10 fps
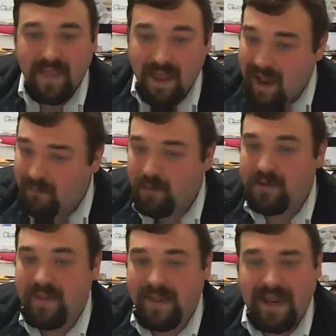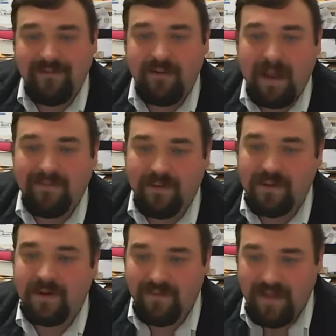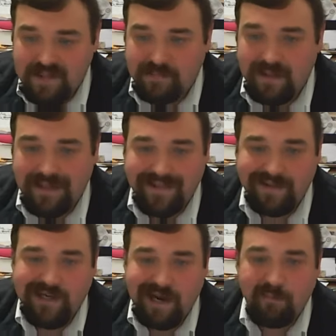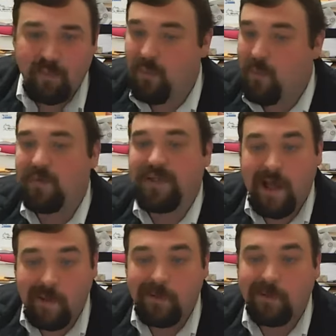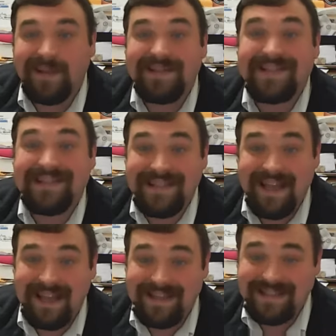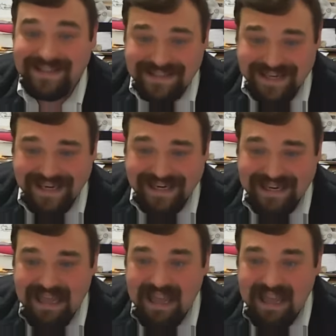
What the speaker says: I want to thank everybody for their investment in the chamber. We want to help your business succeed.